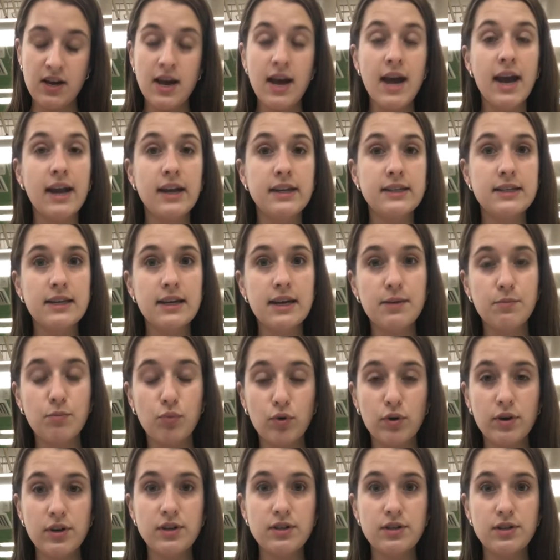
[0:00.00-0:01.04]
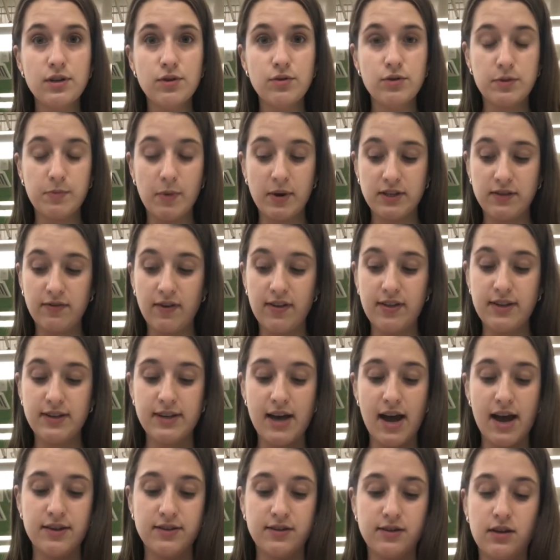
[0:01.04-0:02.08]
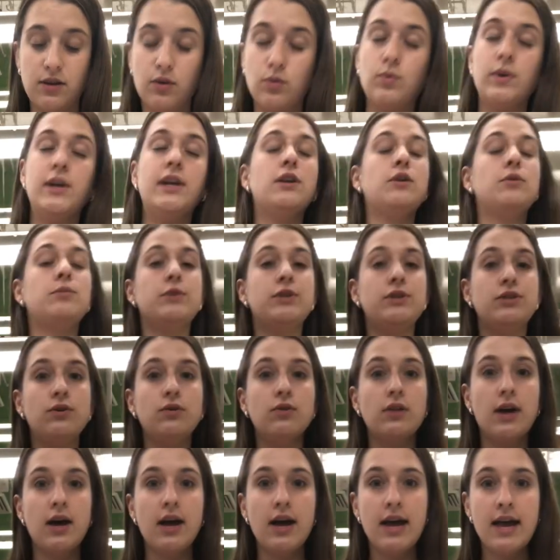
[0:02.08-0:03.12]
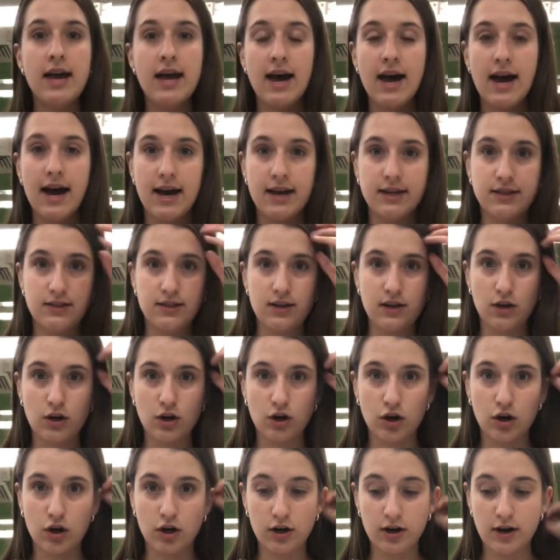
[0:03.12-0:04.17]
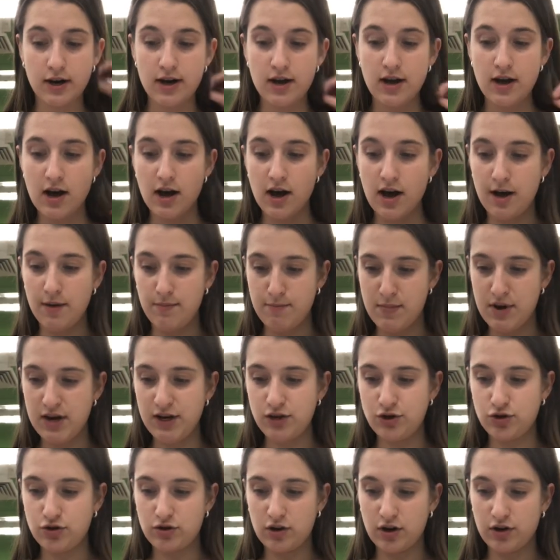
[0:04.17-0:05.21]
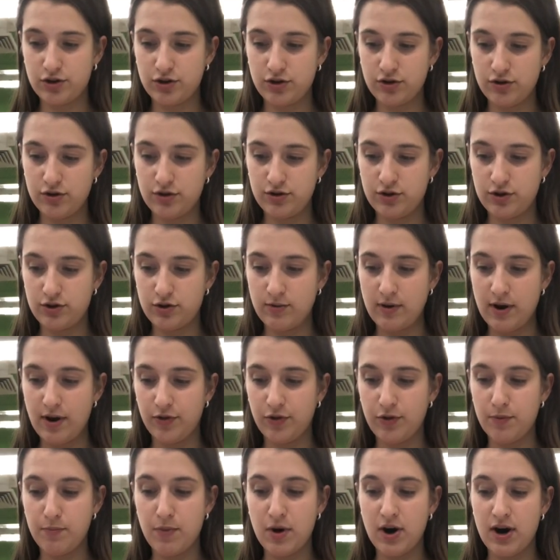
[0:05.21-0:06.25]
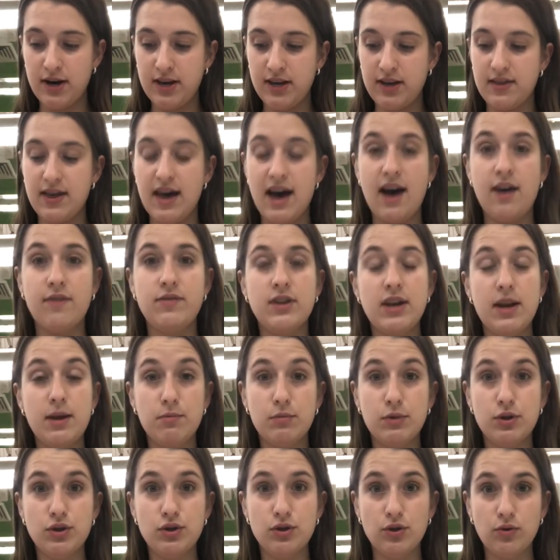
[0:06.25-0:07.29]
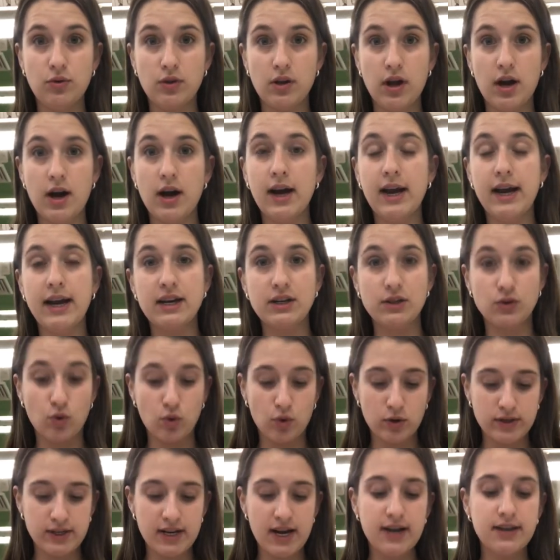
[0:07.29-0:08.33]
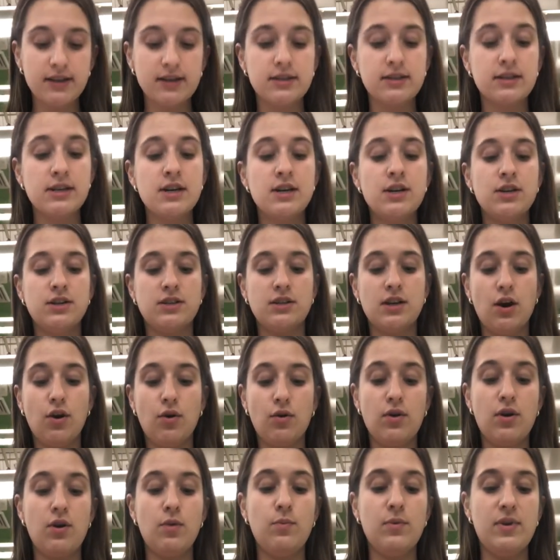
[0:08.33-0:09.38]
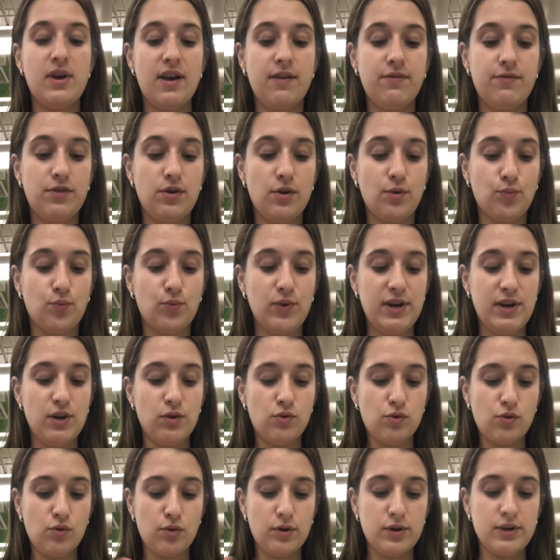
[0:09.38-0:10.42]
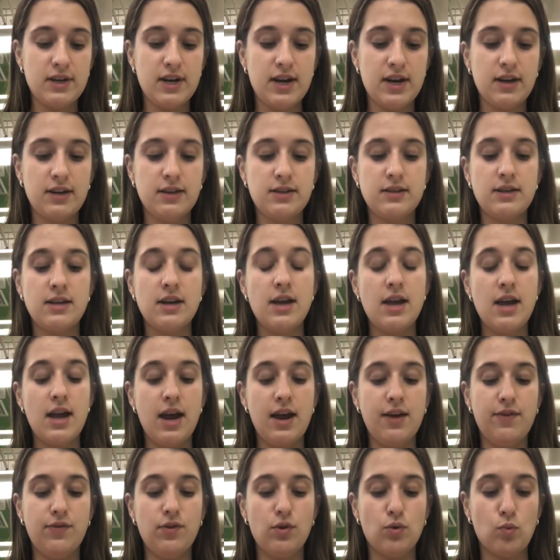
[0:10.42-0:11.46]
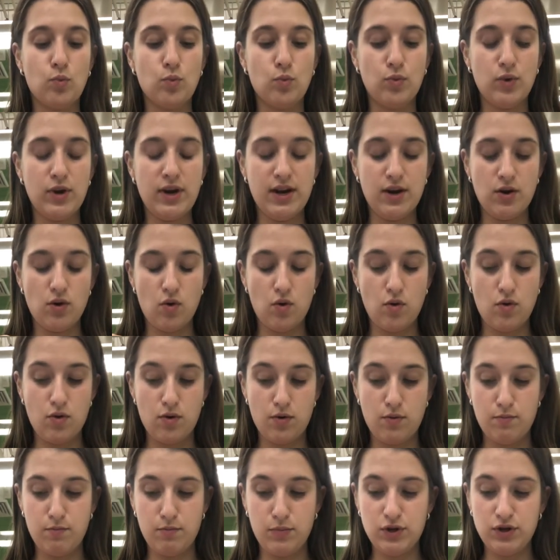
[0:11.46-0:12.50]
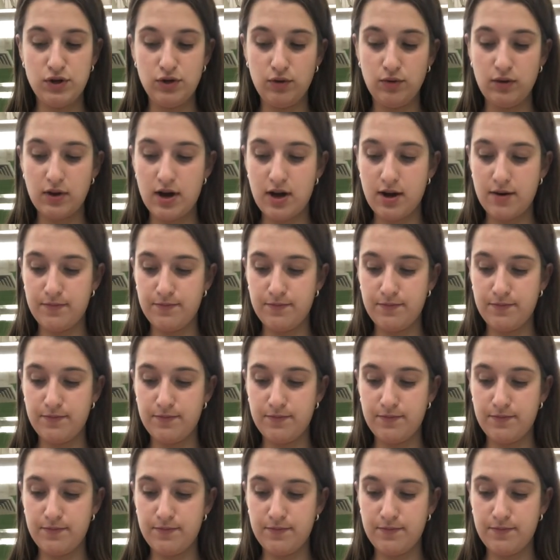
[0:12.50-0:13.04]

And it's important to specify this as the renal medulla, as there are many structures throughout the body that have the name medulla and cortex. So we have the renal cortex and the renal medulla.